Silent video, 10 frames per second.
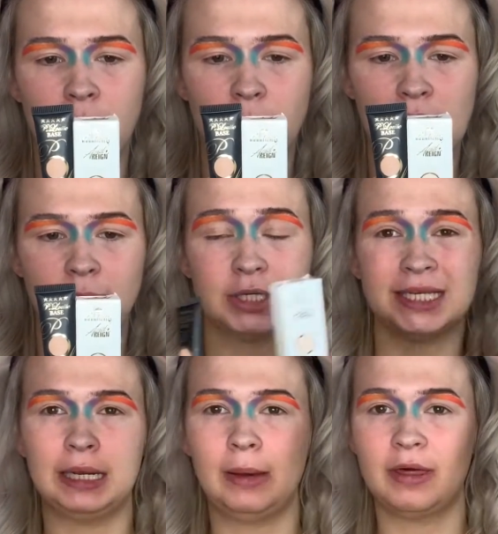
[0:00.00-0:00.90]
purely because
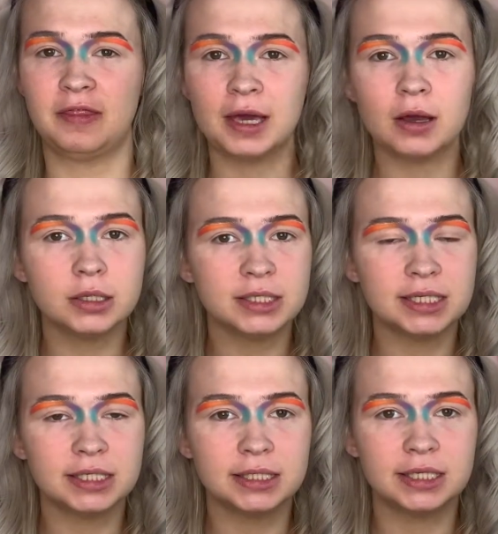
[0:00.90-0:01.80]
it's a little bit thicker
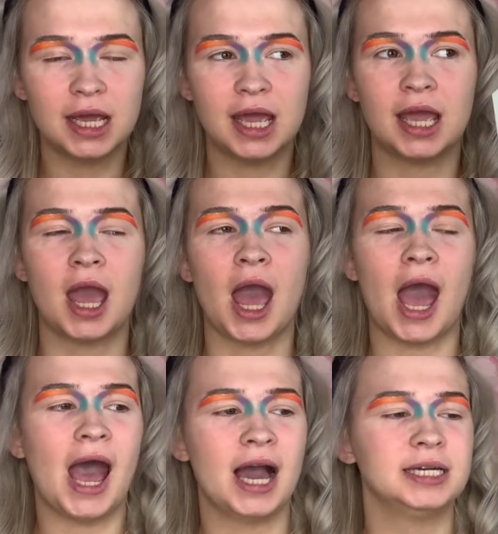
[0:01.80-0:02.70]
consistency
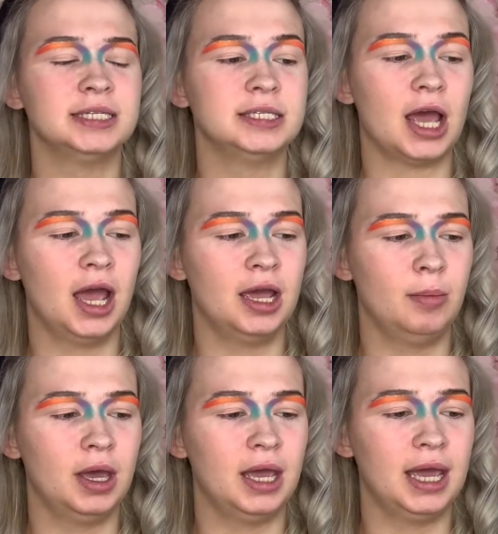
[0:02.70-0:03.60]
and
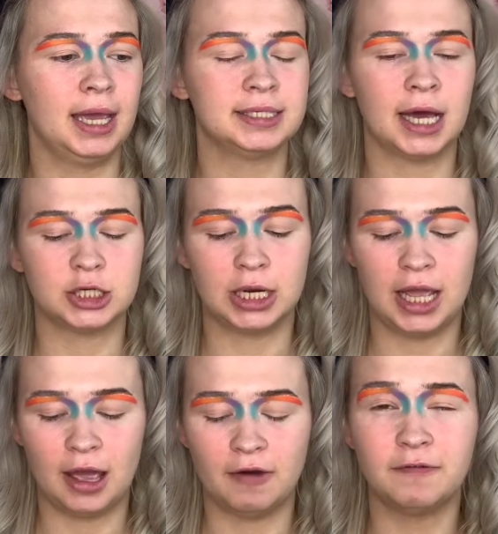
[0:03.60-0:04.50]
it's
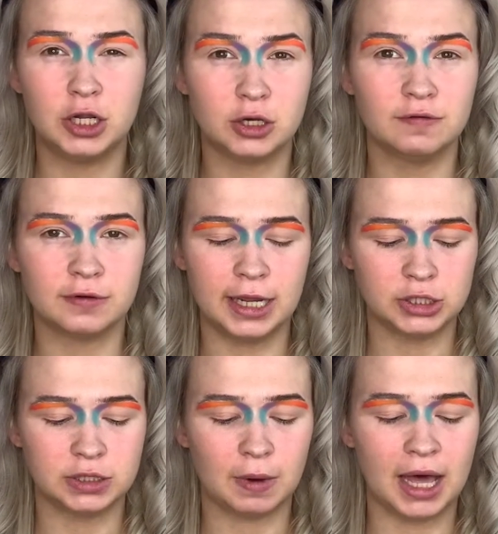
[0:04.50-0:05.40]
actually a fuller coverage
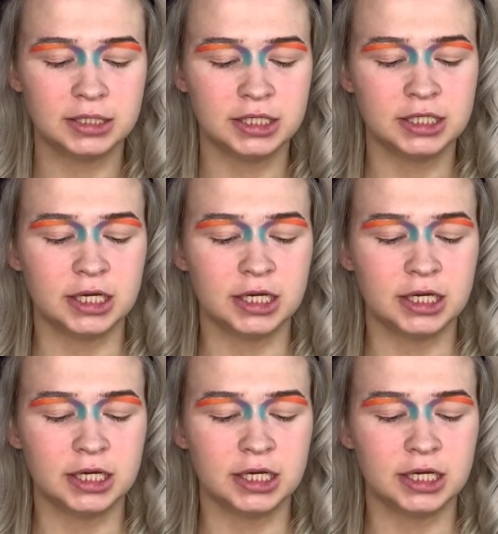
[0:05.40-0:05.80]
as well.